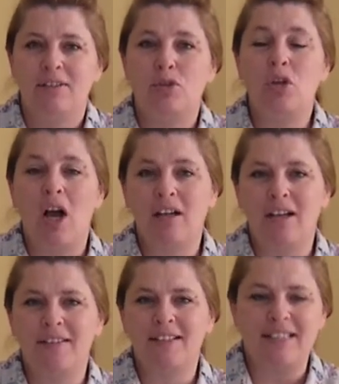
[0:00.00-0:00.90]
junk
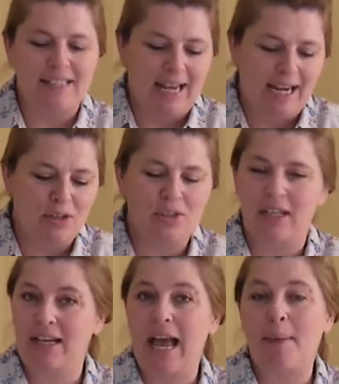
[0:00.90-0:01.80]
on the stage
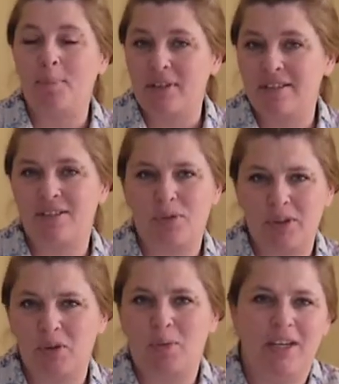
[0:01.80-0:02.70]
that happens
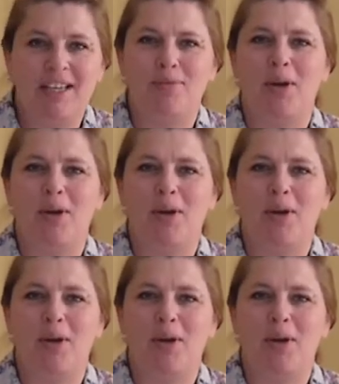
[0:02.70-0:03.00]
during the week.